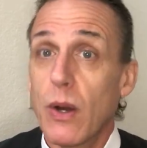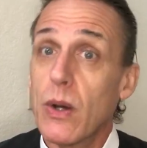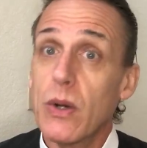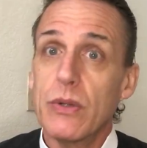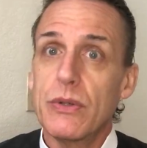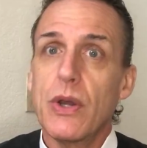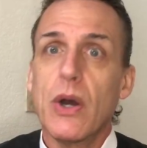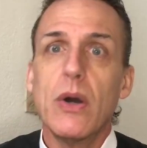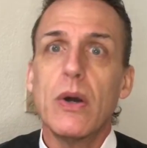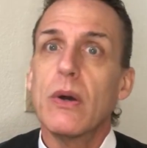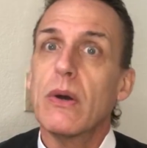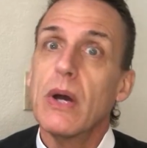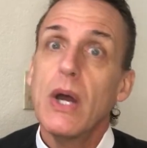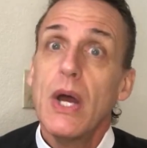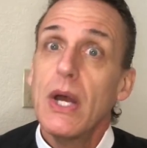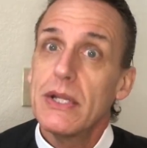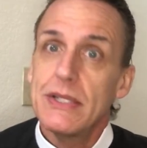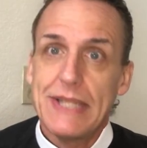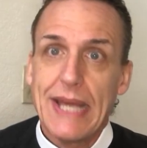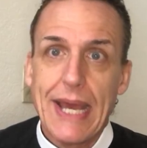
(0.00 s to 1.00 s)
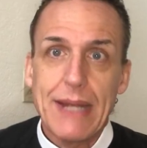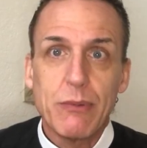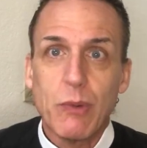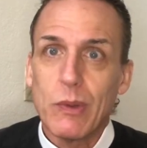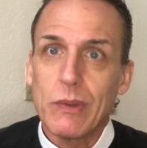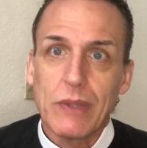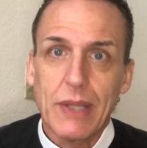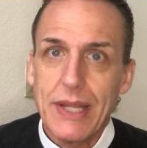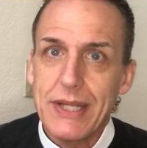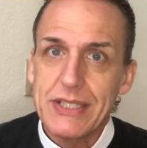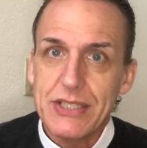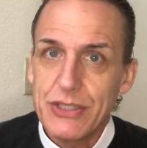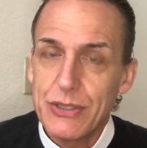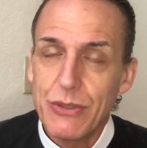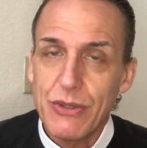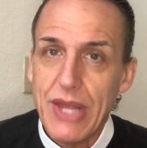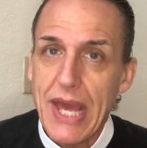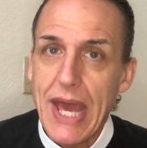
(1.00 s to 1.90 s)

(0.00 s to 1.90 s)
oh no, dad won't let us do